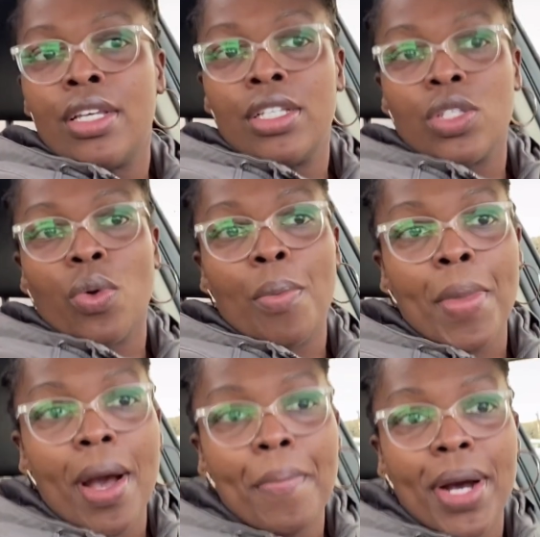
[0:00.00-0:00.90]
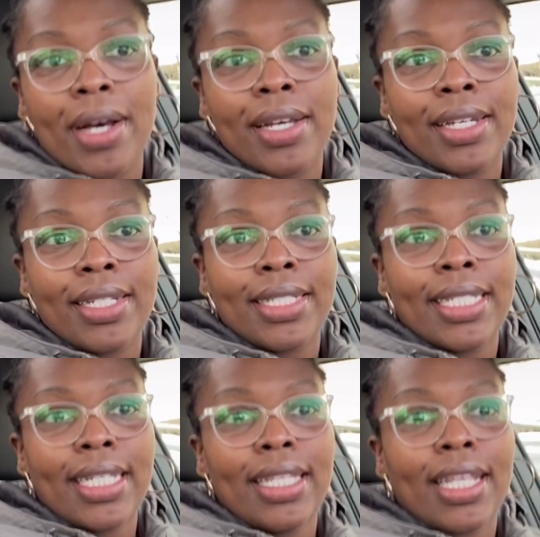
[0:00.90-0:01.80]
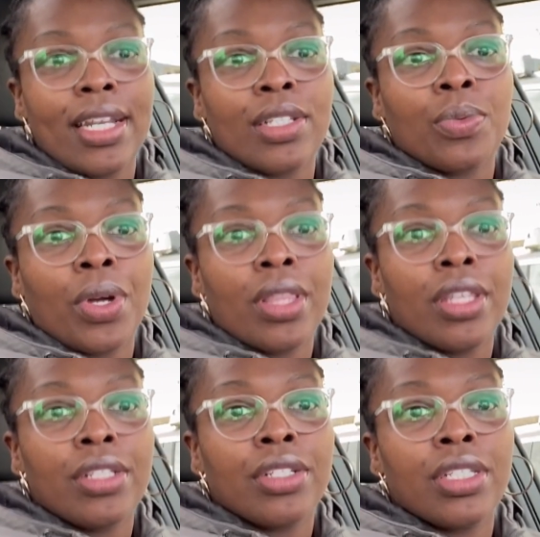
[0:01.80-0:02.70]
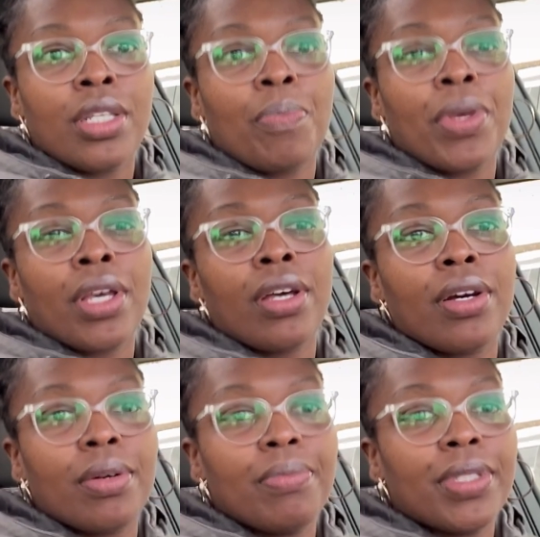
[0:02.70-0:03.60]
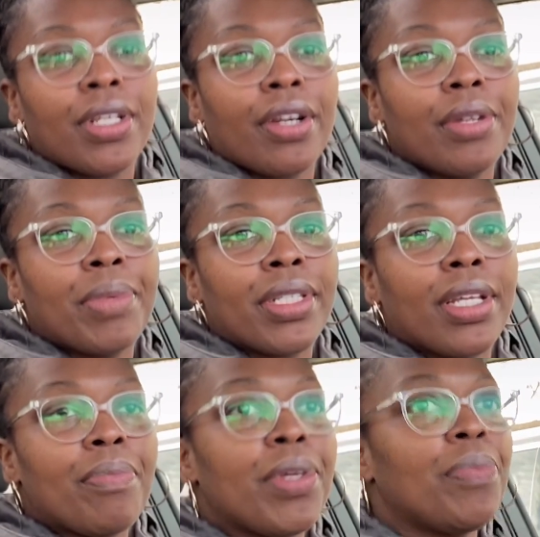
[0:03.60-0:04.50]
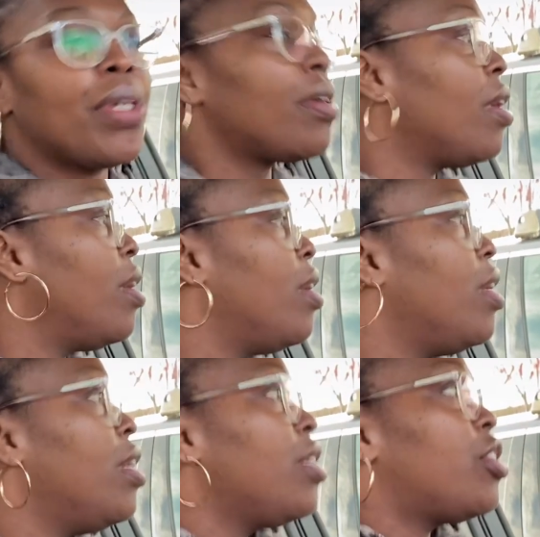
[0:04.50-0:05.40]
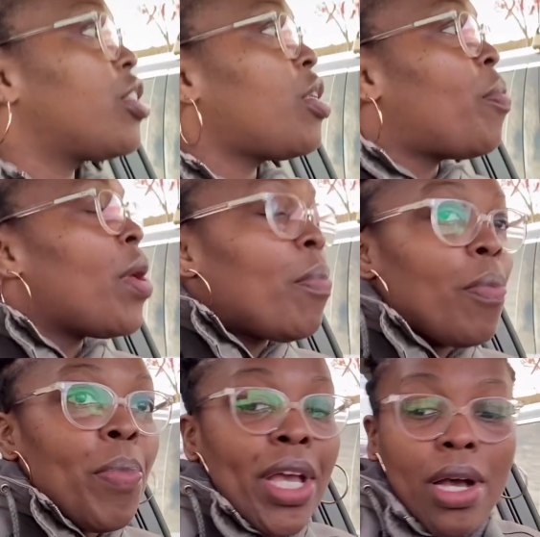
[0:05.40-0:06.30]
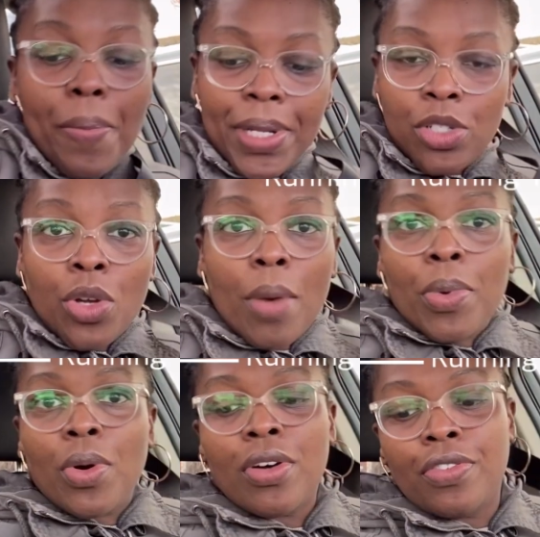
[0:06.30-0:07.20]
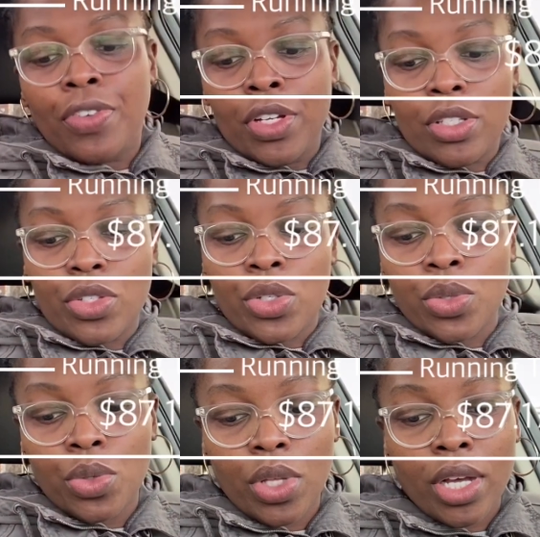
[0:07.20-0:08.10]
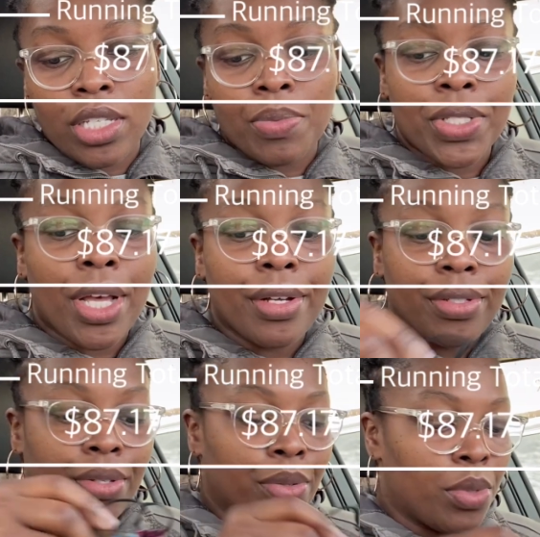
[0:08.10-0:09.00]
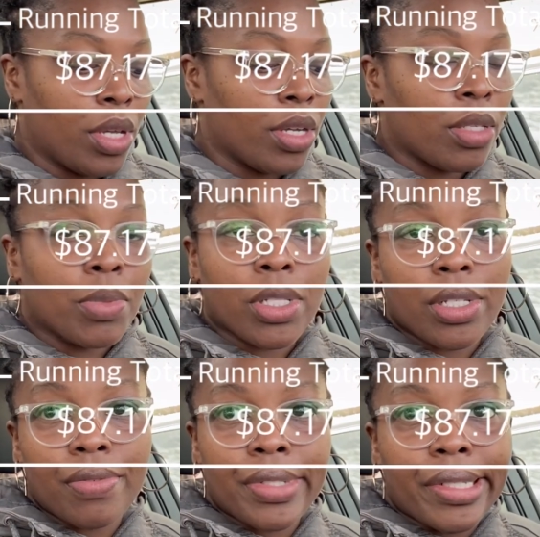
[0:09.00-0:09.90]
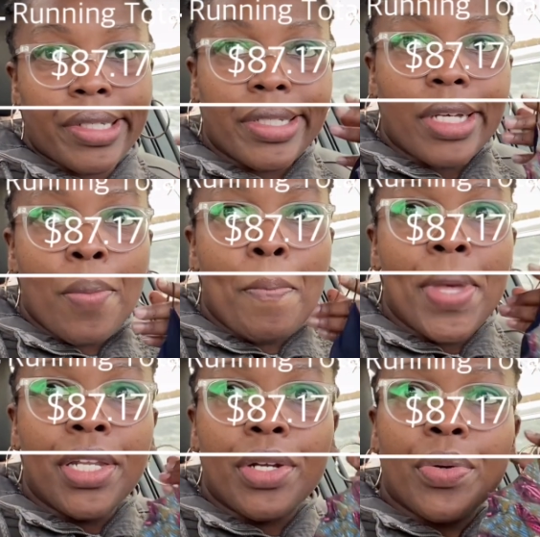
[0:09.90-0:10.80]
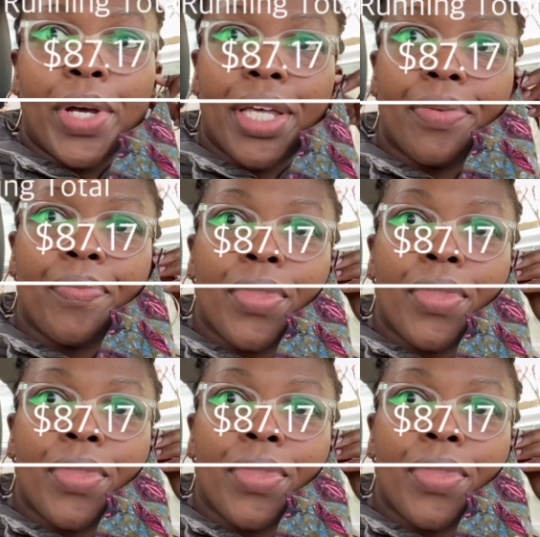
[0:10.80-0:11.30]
so in my mind that is worth it just to pick up sorry about that beeping just to pick pick up and drop off to the customer's house who the customer lives like a minute away